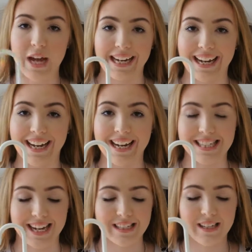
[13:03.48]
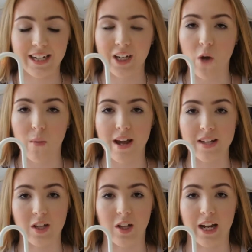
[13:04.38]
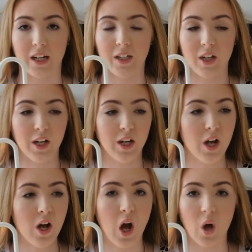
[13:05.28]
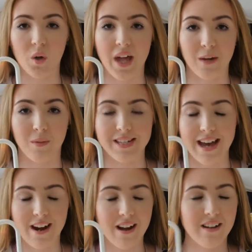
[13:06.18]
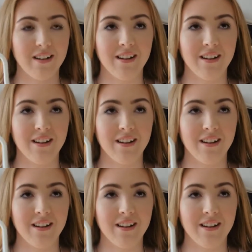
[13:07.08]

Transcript: jacket, it's like Selena Gomez or like, you know, old Hannah Montana